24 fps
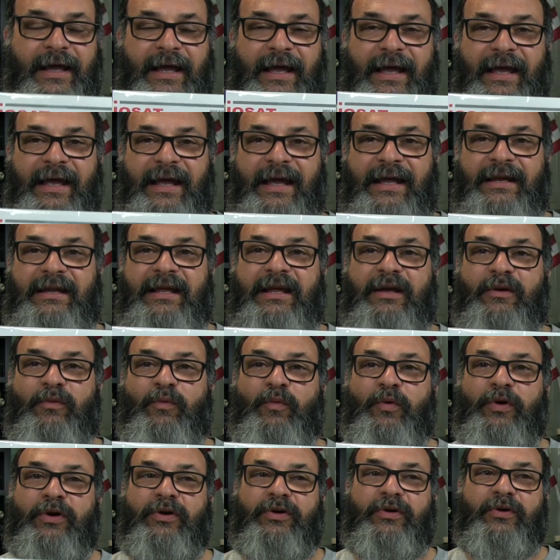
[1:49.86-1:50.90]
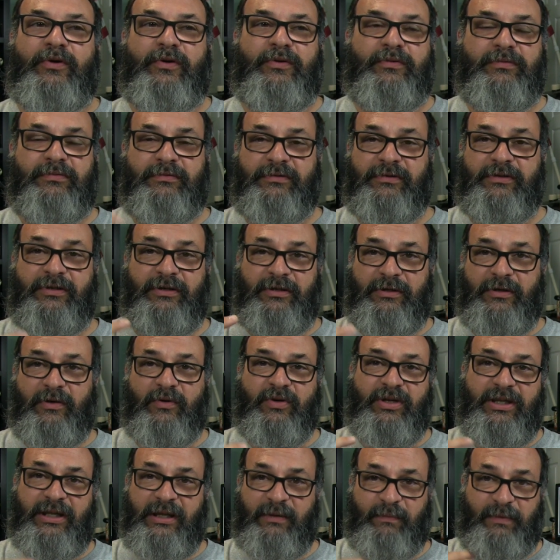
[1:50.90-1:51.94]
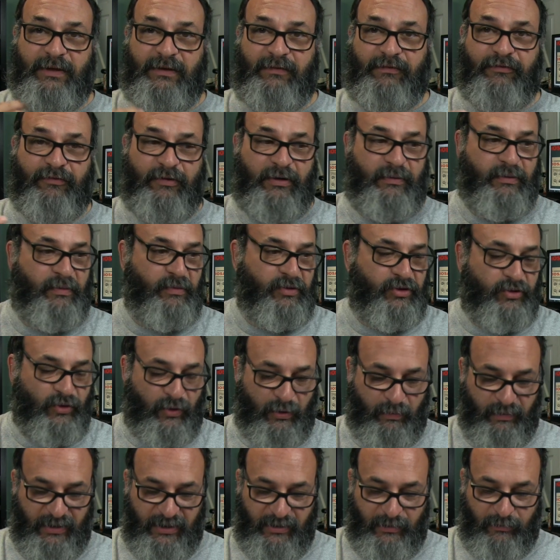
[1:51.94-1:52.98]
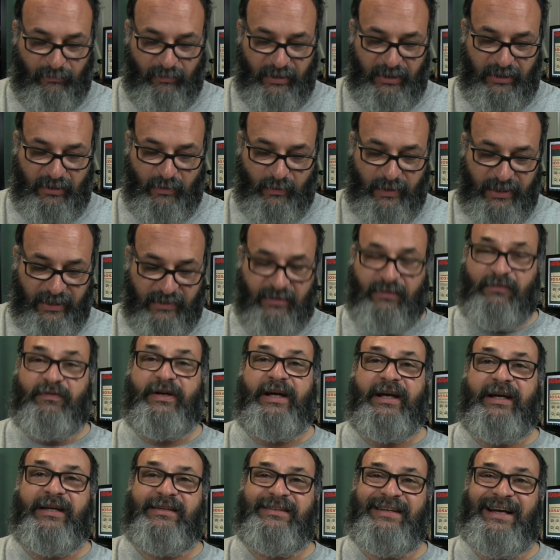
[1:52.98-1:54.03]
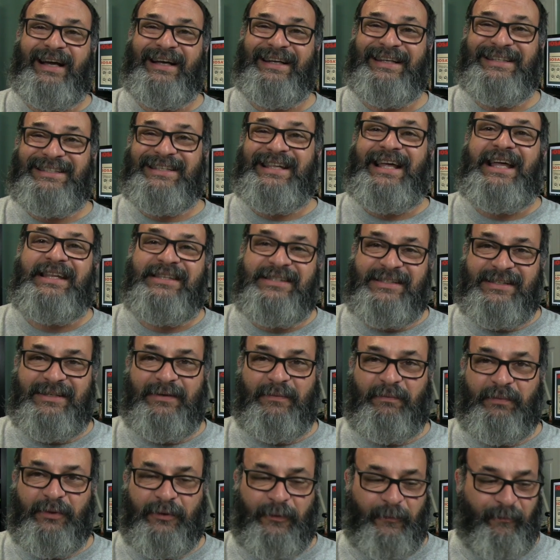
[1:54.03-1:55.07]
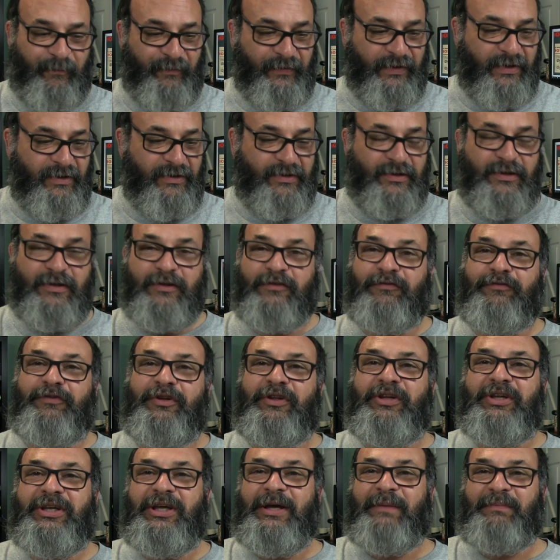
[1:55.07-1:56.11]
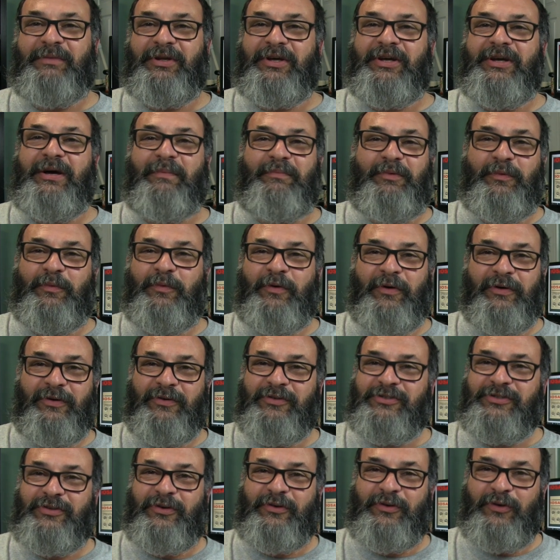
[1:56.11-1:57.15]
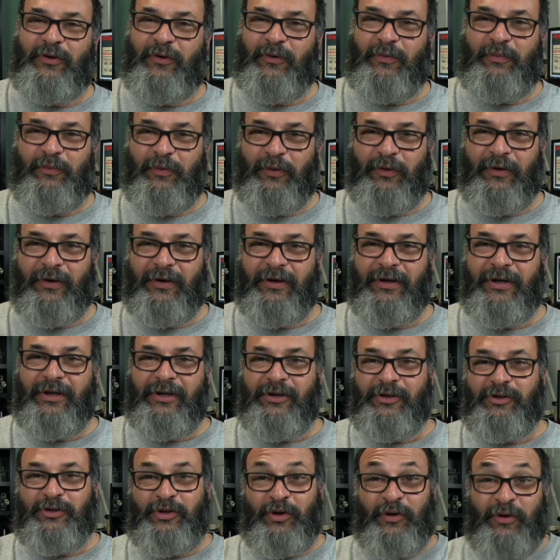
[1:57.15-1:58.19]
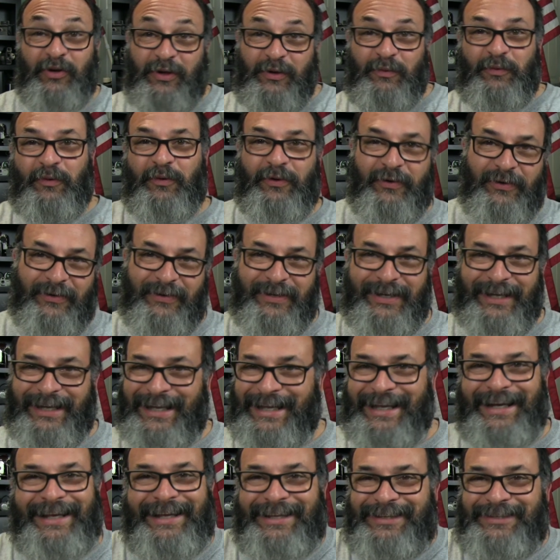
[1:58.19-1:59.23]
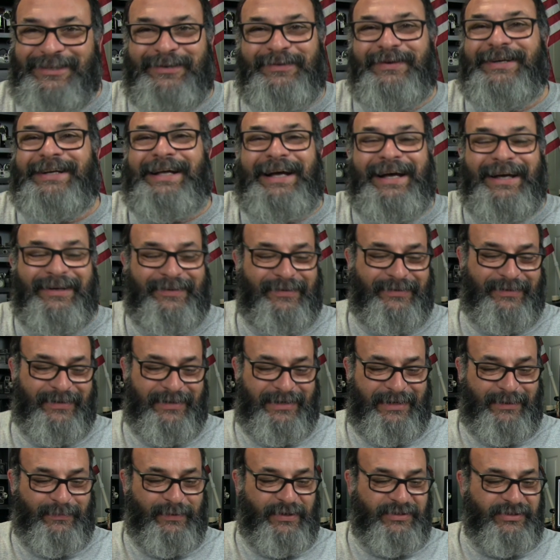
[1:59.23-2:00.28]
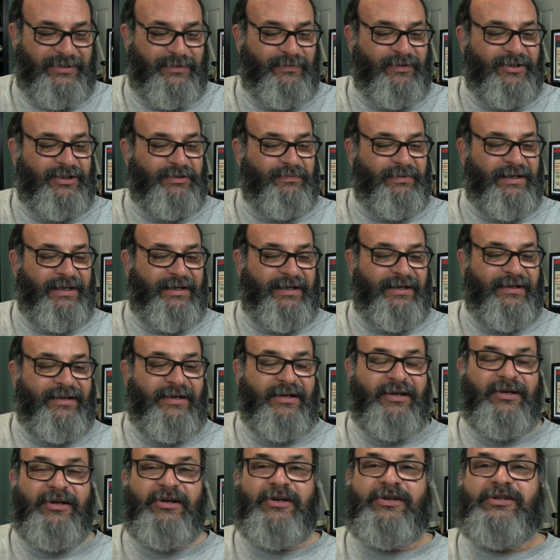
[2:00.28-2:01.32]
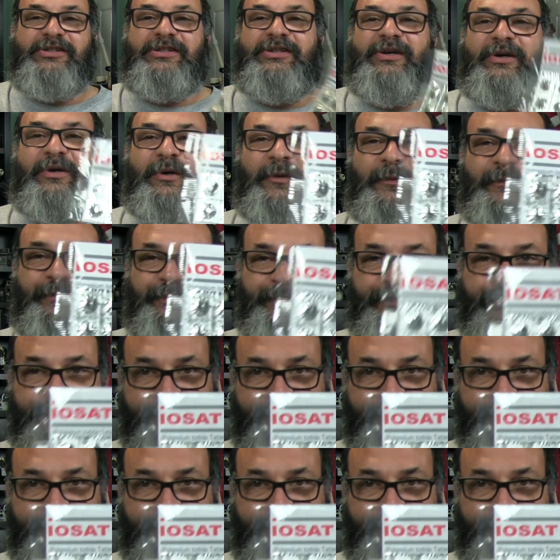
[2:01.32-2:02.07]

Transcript: and it will, you know, keep it from absorbing the radioactive iodine. It's that simple. It's filling up the cup of water so no more dirty water can get into it. I don't know how else to explain it. So